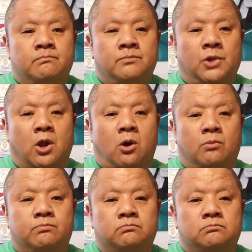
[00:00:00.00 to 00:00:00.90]
you
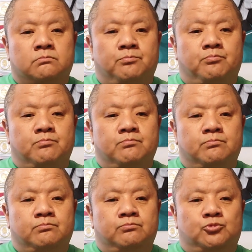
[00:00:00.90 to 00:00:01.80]
know,
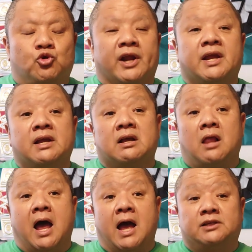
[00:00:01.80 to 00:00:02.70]
drinking
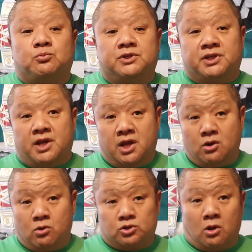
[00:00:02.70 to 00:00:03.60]
glass with the
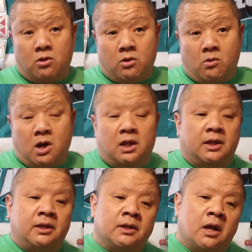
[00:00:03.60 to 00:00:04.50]
Eagles logo on
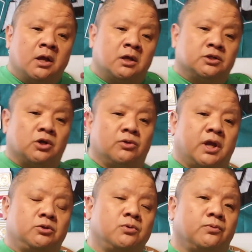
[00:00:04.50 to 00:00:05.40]
it. So
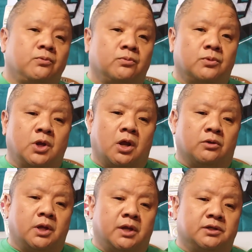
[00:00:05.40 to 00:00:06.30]
they do,
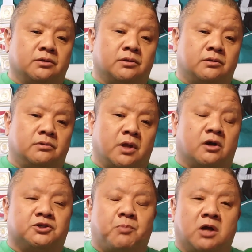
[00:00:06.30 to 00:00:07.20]
they're
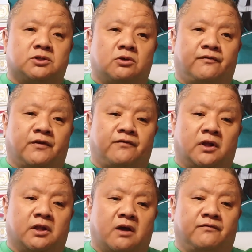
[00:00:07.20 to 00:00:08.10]
a sponsor of the
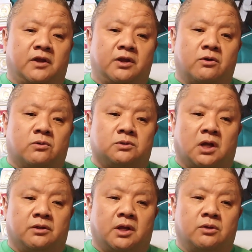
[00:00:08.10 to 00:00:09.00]
Philadelphia Eagles,
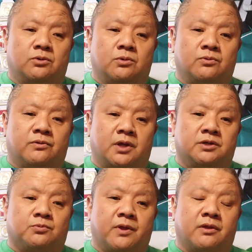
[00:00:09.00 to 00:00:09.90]
and they do
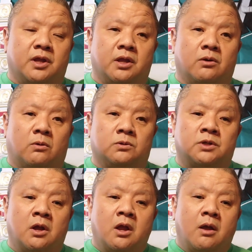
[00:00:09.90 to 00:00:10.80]
things with the Eagles,
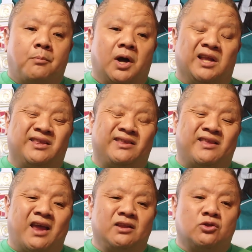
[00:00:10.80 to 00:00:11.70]
but
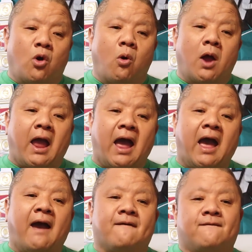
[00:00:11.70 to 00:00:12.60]
they don't
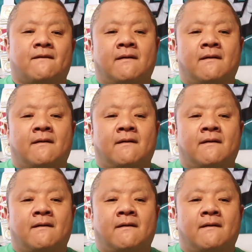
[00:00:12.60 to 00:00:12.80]
have